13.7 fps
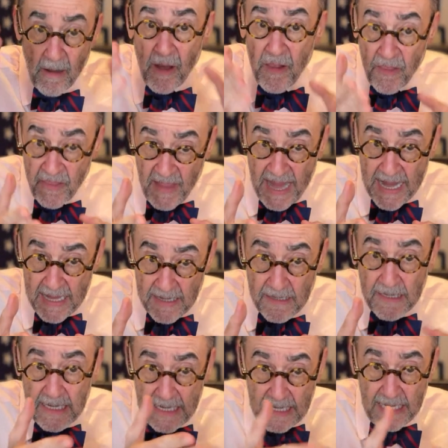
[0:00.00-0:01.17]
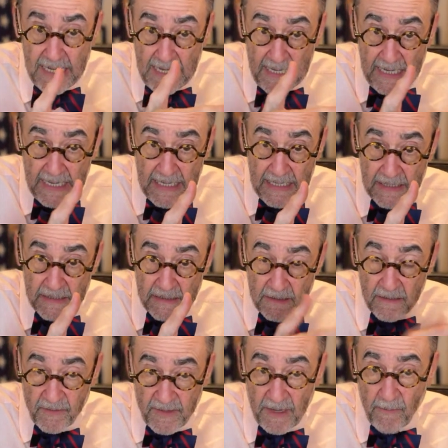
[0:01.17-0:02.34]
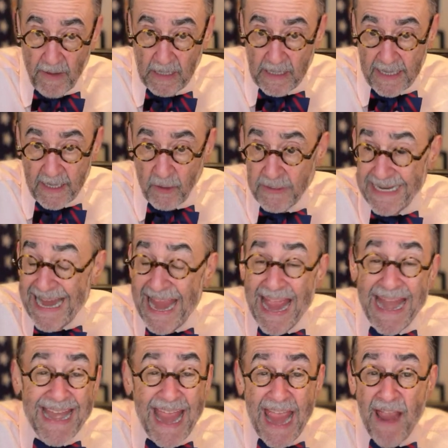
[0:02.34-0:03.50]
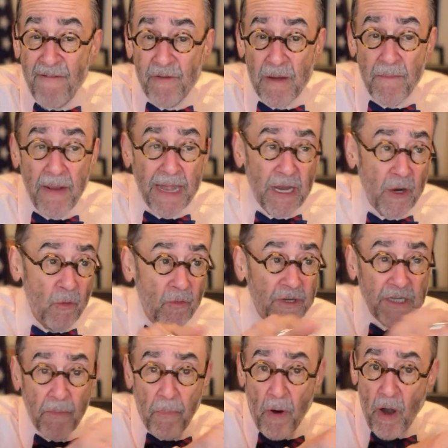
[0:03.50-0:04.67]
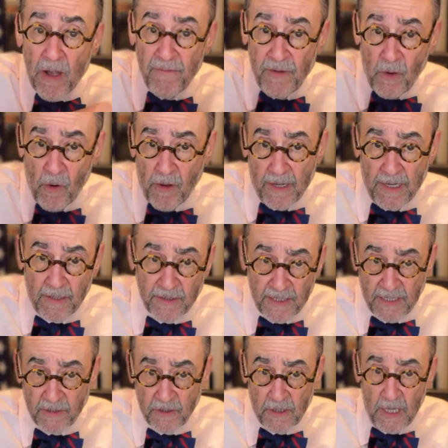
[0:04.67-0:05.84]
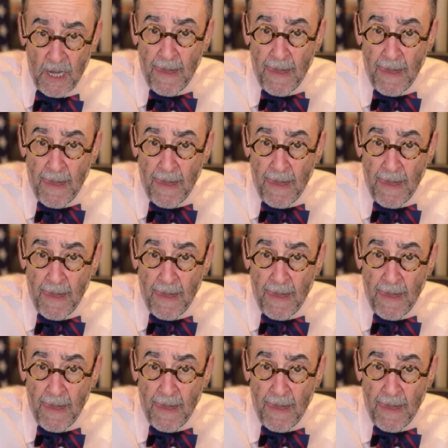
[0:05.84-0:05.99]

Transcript: then he is theoretically guilty and everybody who was a part of the organization.